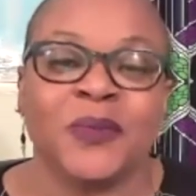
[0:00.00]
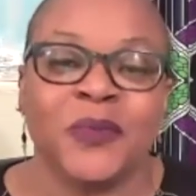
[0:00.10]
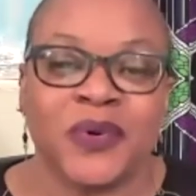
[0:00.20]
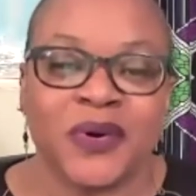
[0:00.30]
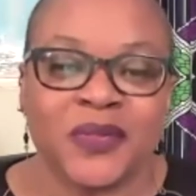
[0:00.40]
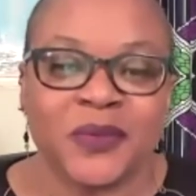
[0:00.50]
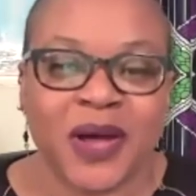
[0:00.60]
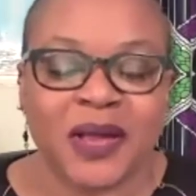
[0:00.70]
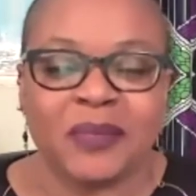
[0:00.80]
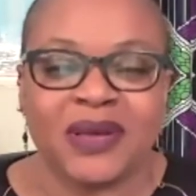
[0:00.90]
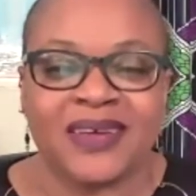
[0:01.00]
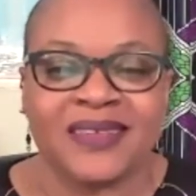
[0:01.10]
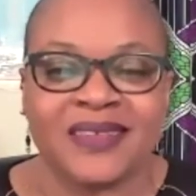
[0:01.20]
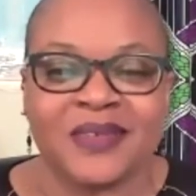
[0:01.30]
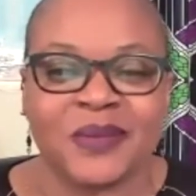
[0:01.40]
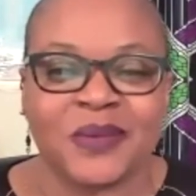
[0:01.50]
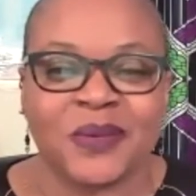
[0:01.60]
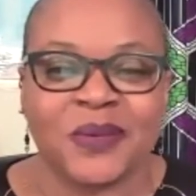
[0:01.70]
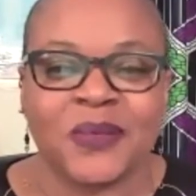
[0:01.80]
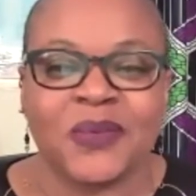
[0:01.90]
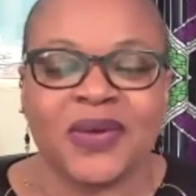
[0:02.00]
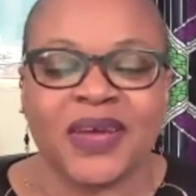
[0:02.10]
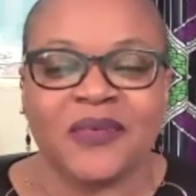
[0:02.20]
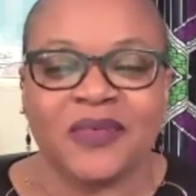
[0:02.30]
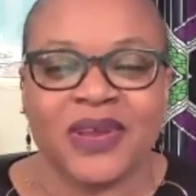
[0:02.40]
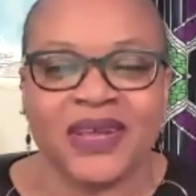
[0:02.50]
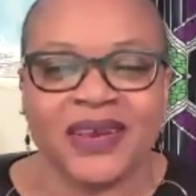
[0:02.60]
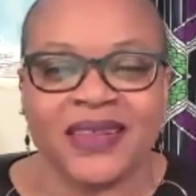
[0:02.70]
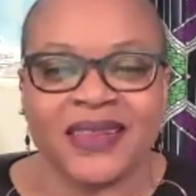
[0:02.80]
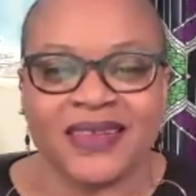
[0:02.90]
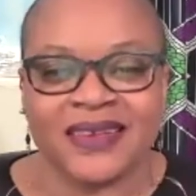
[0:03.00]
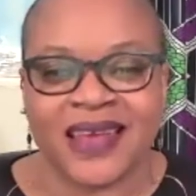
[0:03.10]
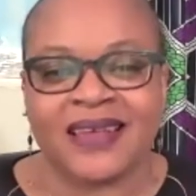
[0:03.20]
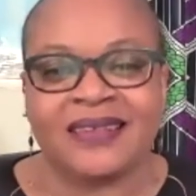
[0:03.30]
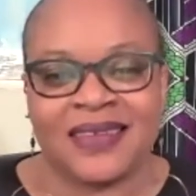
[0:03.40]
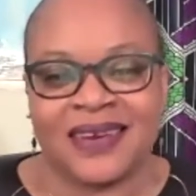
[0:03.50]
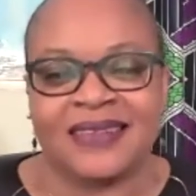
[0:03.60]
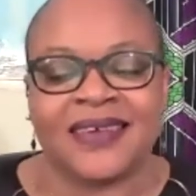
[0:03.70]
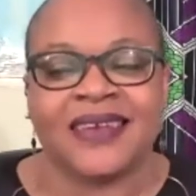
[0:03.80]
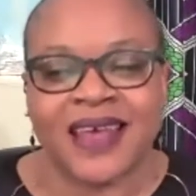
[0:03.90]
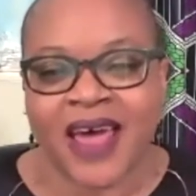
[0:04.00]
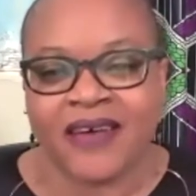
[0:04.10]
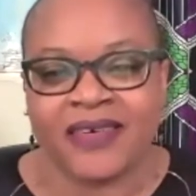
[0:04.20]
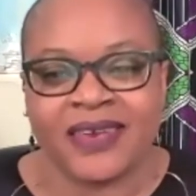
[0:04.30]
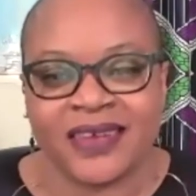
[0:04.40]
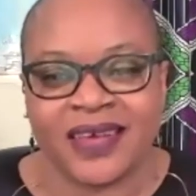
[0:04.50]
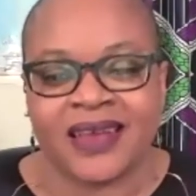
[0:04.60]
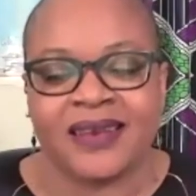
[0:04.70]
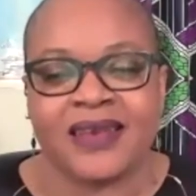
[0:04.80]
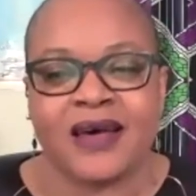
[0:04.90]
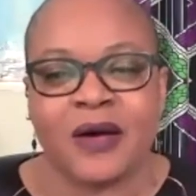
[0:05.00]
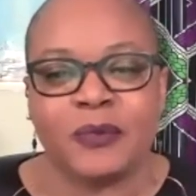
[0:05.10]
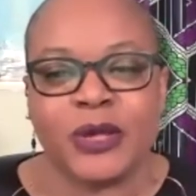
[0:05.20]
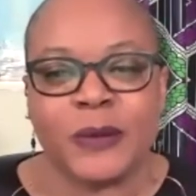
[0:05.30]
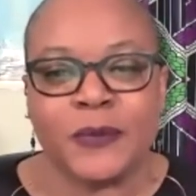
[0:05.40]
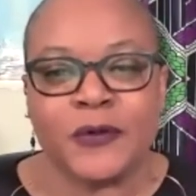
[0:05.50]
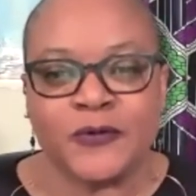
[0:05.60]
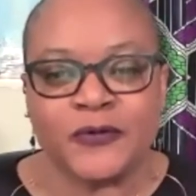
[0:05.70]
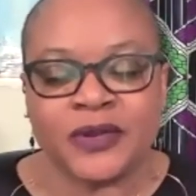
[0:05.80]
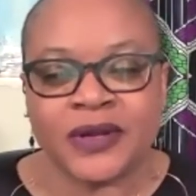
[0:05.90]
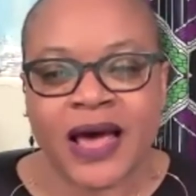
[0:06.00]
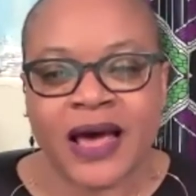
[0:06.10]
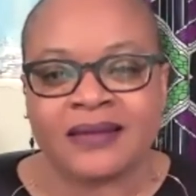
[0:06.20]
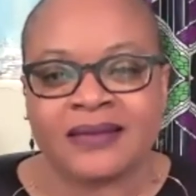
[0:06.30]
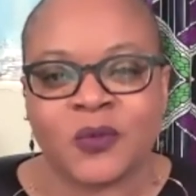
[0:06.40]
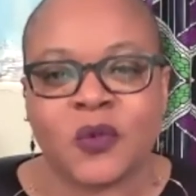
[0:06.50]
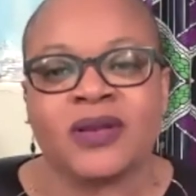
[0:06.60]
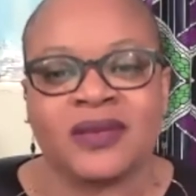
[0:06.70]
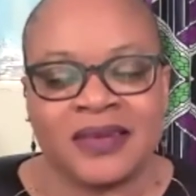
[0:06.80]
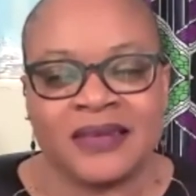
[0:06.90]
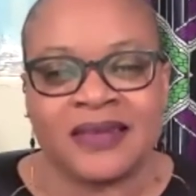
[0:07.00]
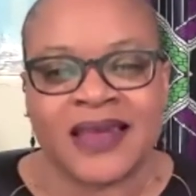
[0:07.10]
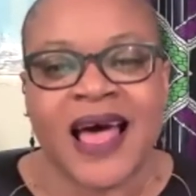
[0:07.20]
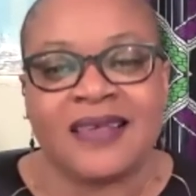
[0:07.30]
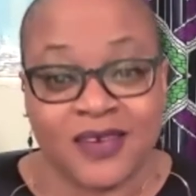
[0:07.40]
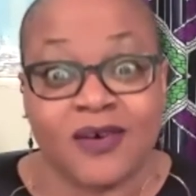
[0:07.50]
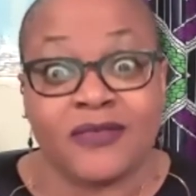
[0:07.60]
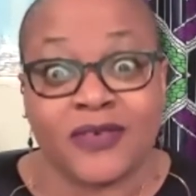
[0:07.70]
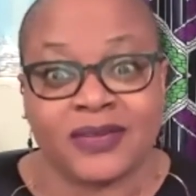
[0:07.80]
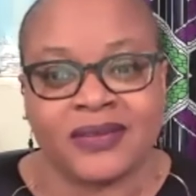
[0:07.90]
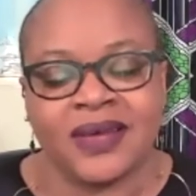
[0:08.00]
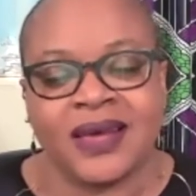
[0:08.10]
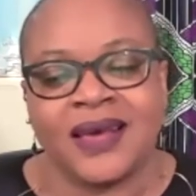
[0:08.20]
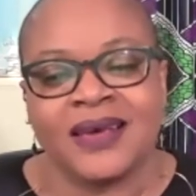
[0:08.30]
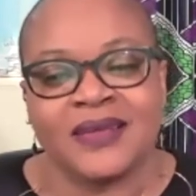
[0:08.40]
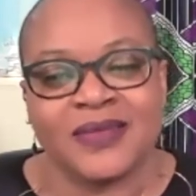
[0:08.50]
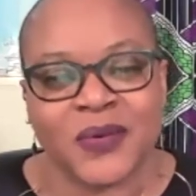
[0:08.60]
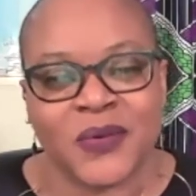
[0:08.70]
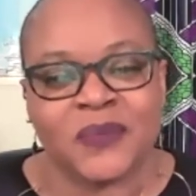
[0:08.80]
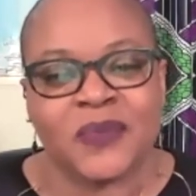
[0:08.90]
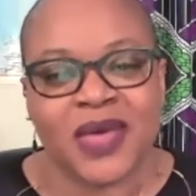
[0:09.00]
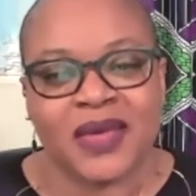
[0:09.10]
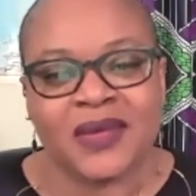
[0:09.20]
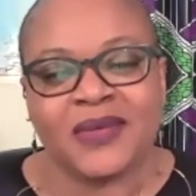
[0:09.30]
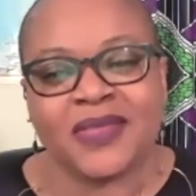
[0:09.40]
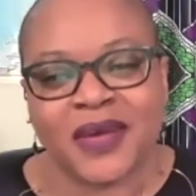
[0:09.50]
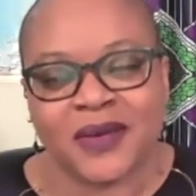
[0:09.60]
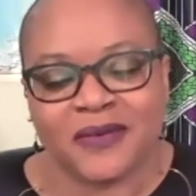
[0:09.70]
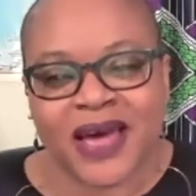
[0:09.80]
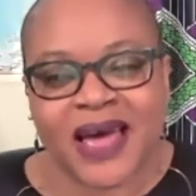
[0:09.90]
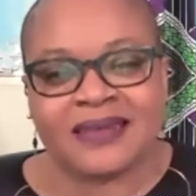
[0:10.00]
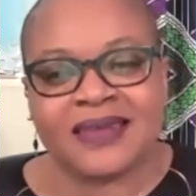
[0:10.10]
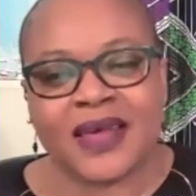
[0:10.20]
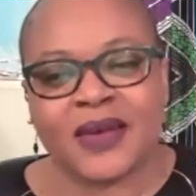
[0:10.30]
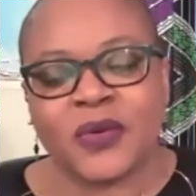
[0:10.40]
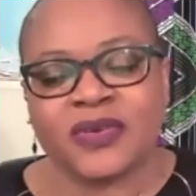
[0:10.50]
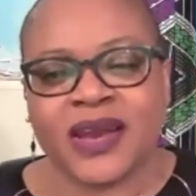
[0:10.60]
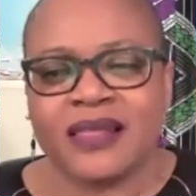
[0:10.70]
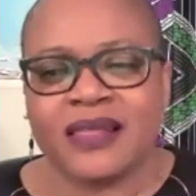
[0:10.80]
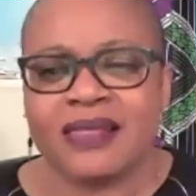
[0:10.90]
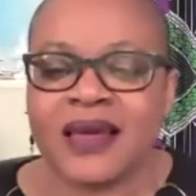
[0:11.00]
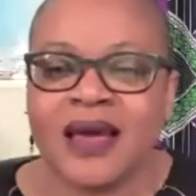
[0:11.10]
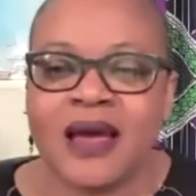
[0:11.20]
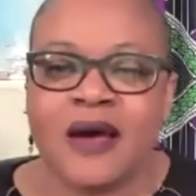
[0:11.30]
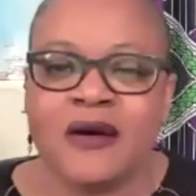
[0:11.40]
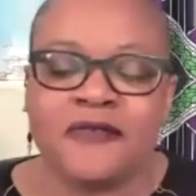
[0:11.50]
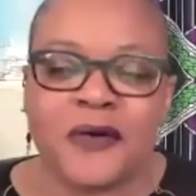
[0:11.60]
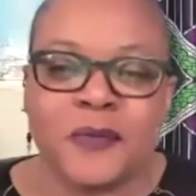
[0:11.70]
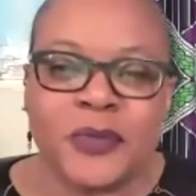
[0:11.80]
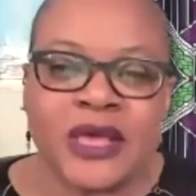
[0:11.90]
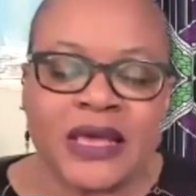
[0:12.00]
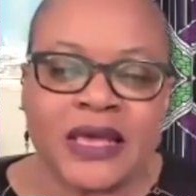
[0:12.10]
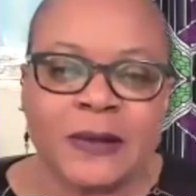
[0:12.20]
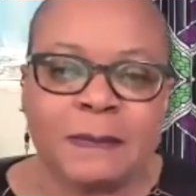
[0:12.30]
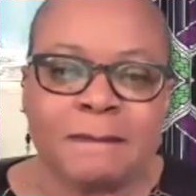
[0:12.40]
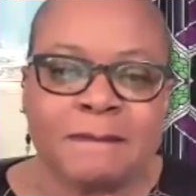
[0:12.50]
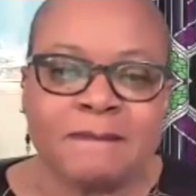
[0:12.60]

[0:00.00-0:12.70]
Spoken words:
worthwhile, because, who can read this text in its entirety and not be moved to ask, what is it asking of us? So thank you for asking that question. I think for me,